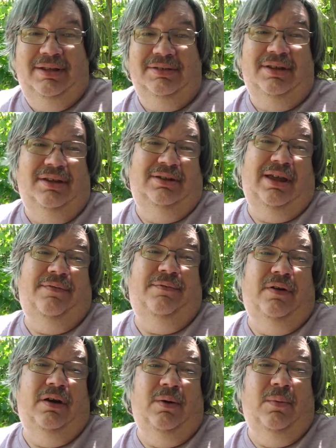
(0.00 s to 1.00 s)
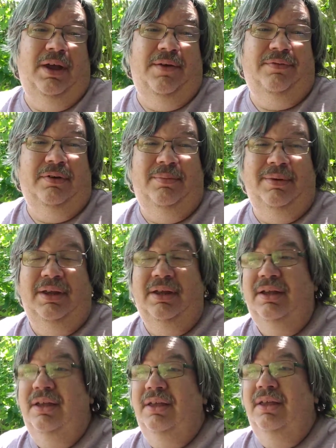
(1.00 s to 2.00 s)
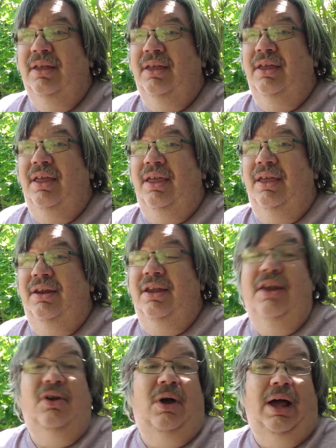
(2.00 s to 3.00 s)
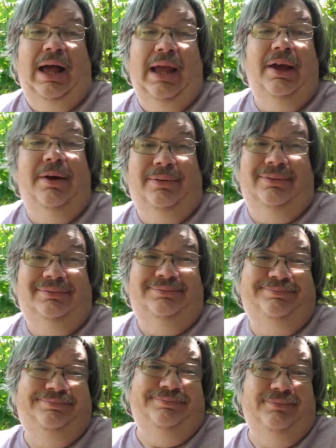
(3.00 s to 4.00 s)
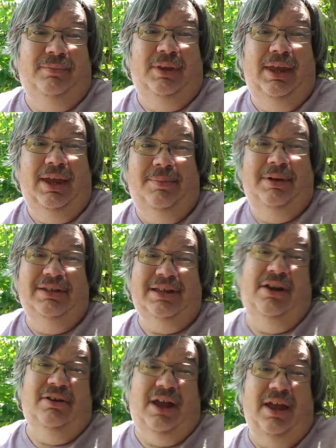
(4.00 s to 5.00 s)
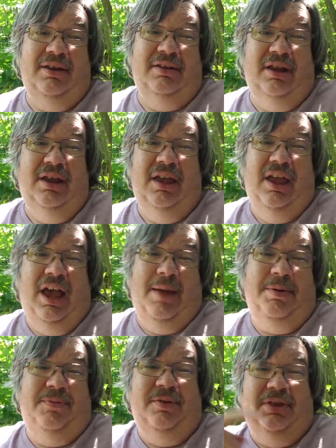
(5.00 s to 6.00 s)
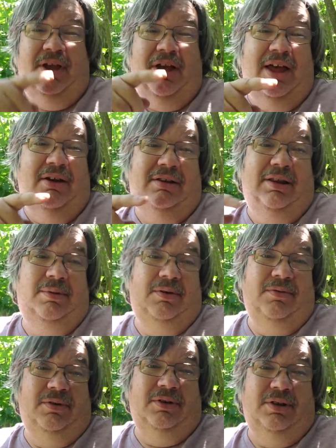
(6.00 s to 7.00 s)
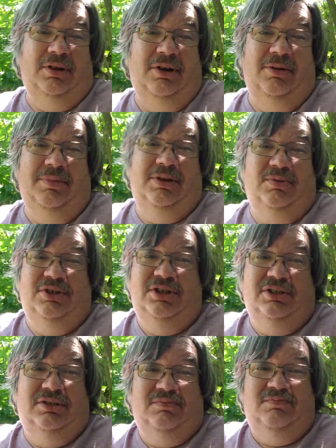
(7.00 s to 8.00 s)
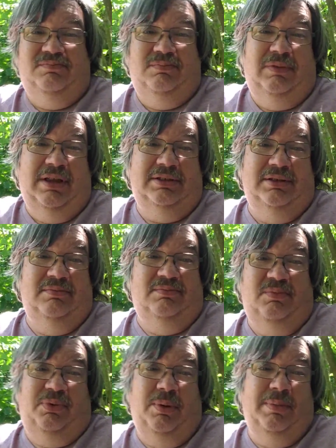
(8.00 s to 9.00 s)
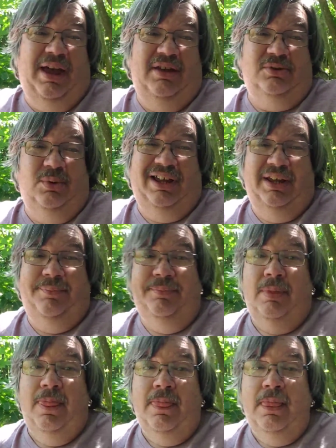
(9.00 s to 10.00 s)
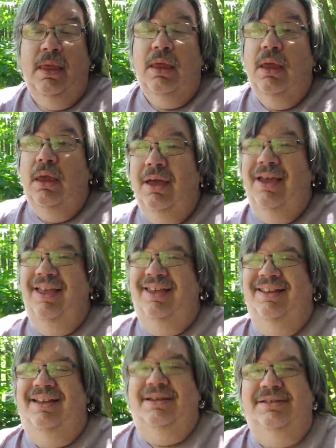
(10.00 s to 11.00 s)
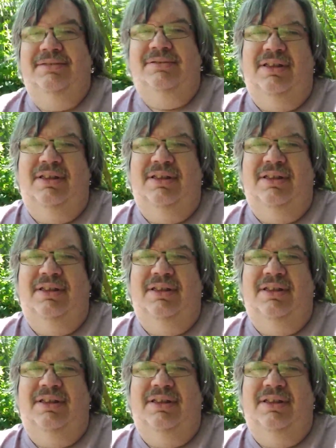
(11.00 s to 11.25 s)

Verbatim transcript: that's not that far away from me, in in Ohio. Yeah, because I don't, I, I prefer the Ohio club over the Hermitage, which is less than three miles away. because